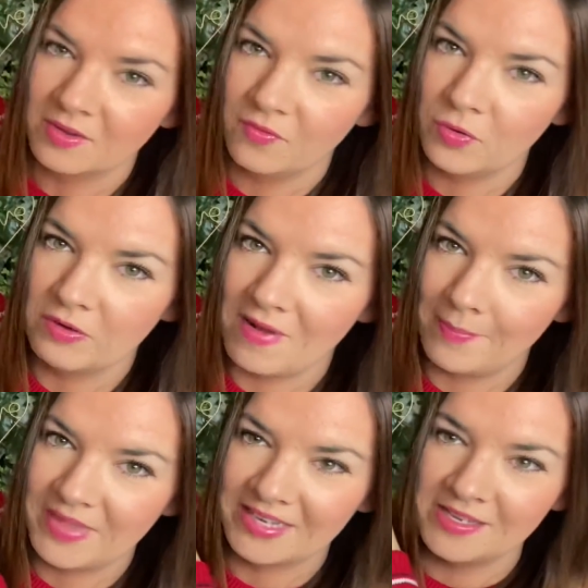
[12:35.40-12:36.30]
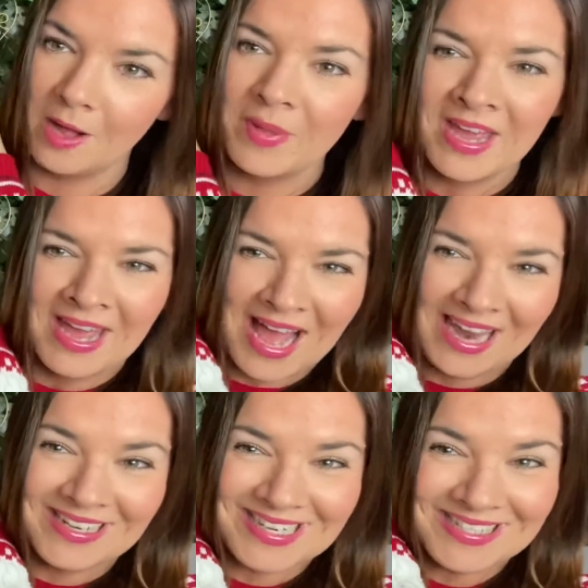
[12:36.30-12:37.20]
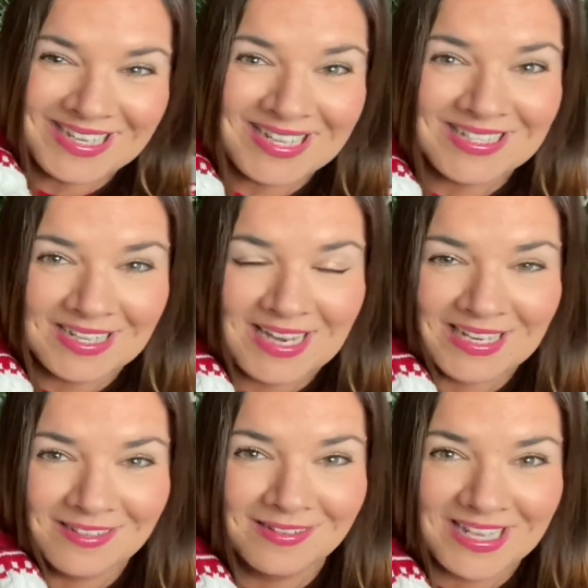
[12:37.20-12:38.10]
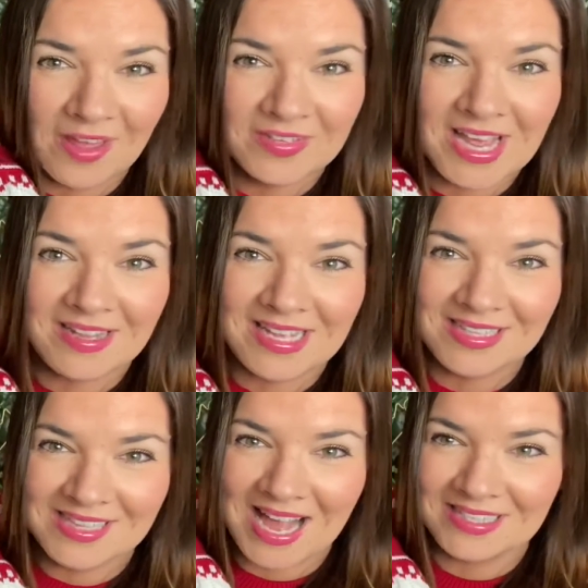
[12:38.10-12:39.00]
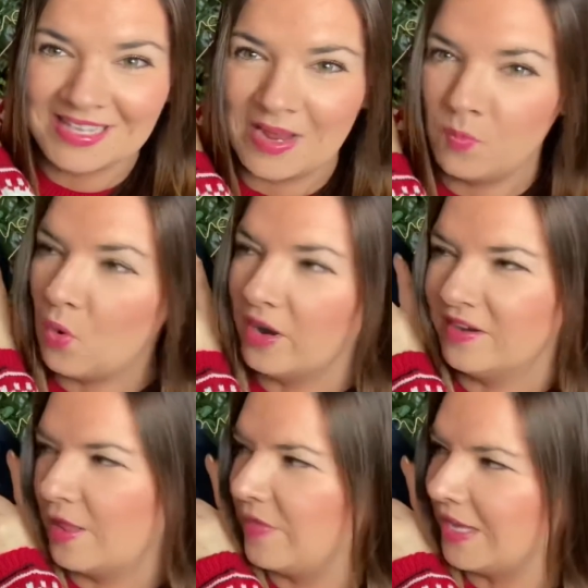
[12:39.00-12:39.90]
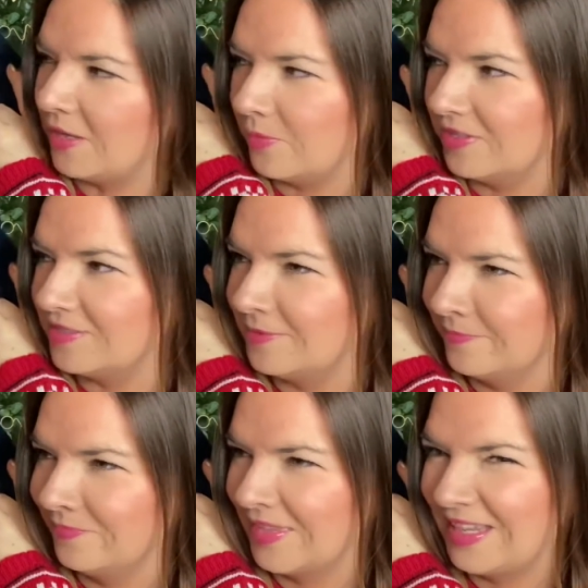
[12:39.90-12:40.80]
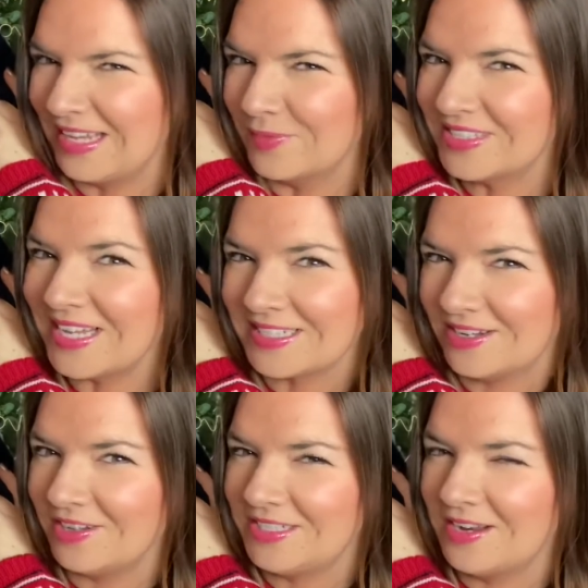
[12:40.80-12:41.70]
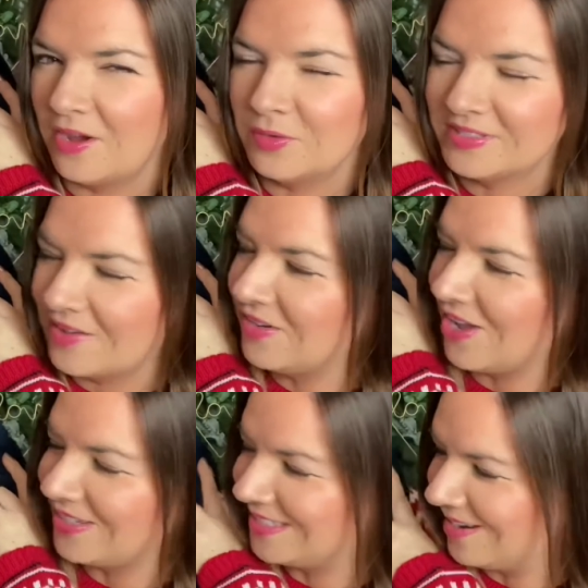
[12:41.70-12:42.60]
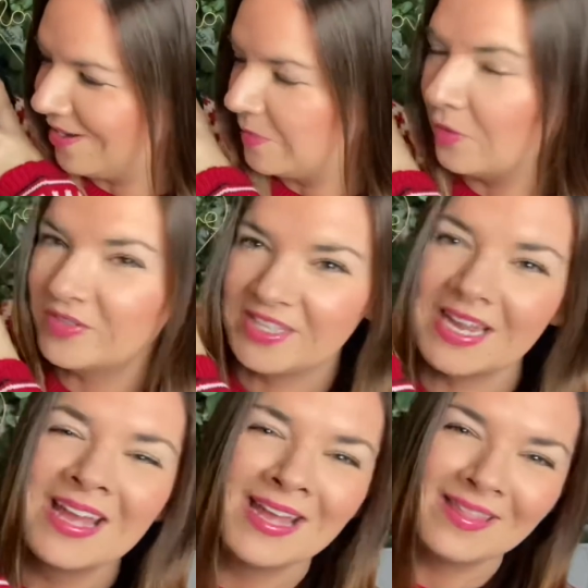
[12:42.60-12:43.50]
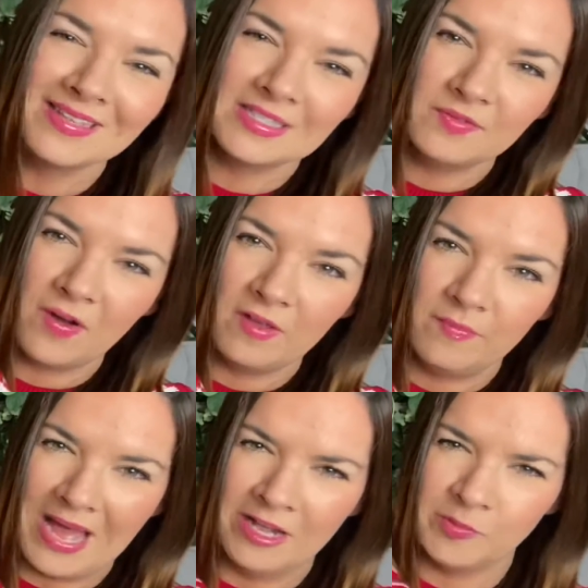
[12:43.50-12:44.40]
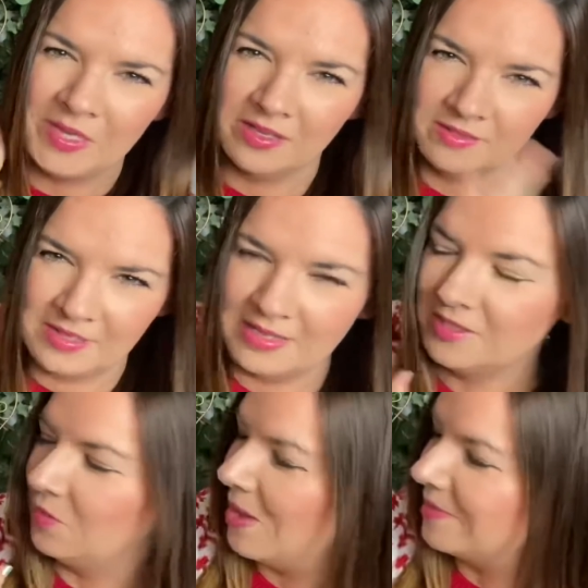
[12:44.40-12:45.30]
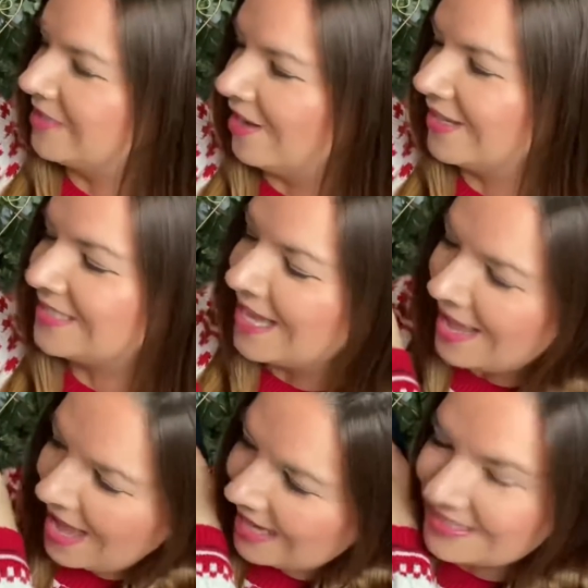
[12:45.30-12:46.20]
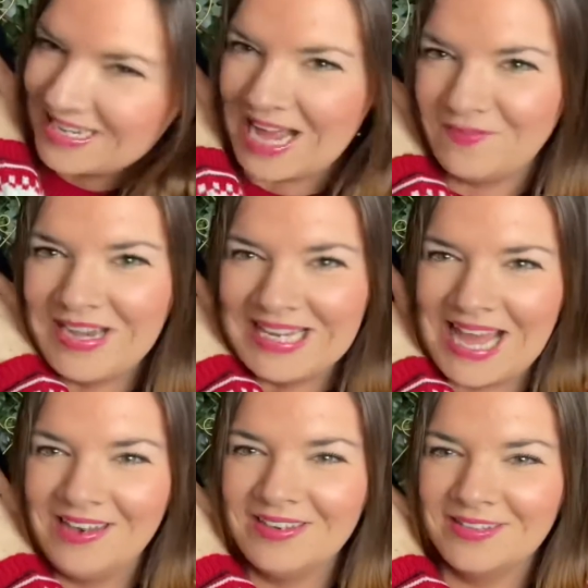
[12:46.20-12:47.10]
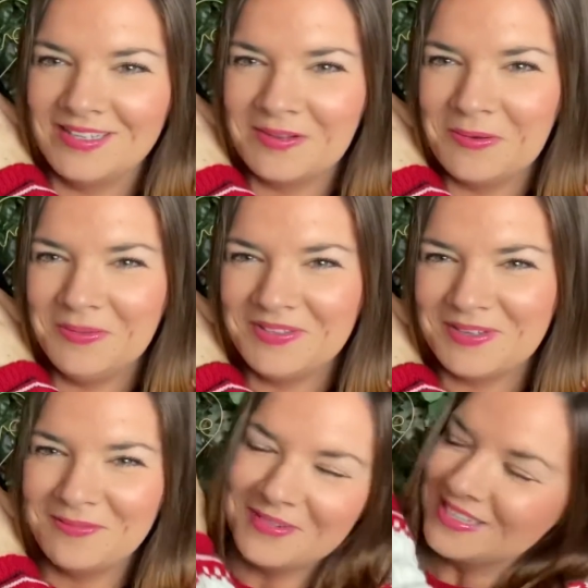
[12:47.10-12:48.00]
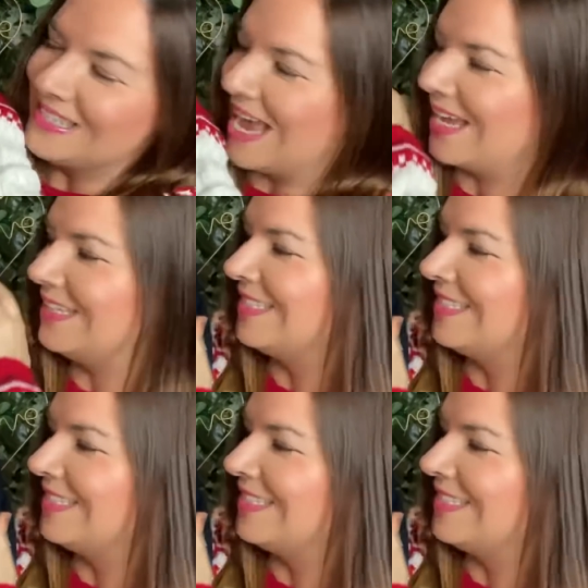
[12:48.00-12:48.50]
already wrapped that up. And I did see this in Lidl the other day, the exact same one. And I think it was £6.99 or £7.99, but obviously this is £5 because that's the website. And it's an advent calendar, so you've got all the different days